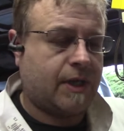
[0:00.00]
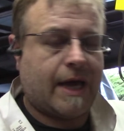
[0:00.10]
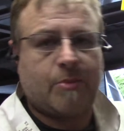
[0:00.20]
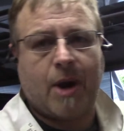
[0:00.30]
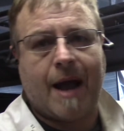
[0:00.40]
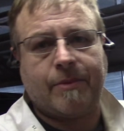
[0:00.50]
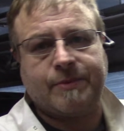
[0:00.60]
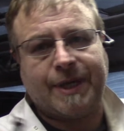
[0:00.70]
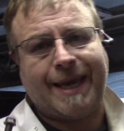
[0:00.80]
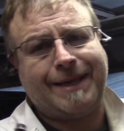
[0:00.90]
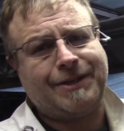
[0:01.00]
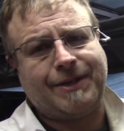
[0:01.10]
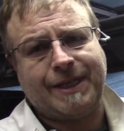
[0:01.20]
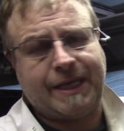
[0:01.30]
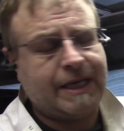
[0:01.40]
problems.
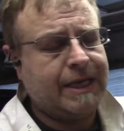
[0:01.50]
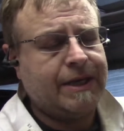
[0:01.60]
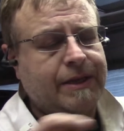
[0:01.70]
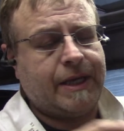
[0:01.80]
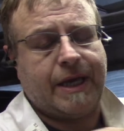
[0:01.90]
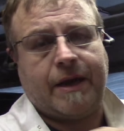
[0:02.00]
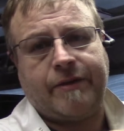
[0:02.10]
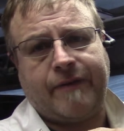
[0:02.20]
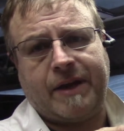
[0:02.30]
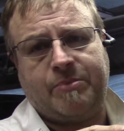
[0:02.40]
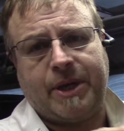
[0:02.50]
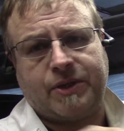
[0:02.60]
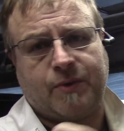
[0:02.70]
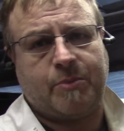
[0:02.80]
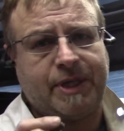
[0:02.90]
Occasionally, the thread pitch will be